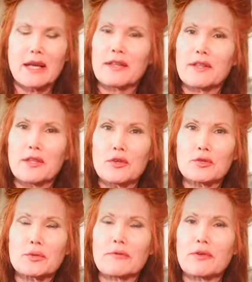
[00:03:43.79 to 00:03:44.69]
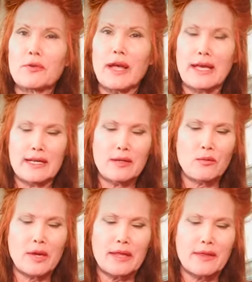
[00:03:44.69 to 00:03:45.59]
the usual variety
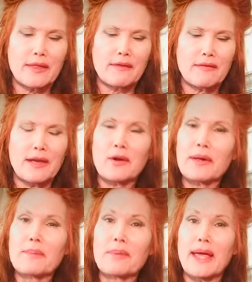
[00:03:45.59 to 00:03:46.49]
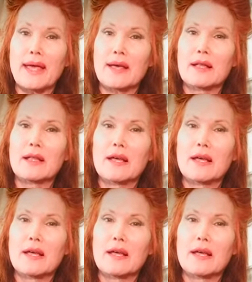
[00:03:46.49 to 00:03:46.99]
with the very pale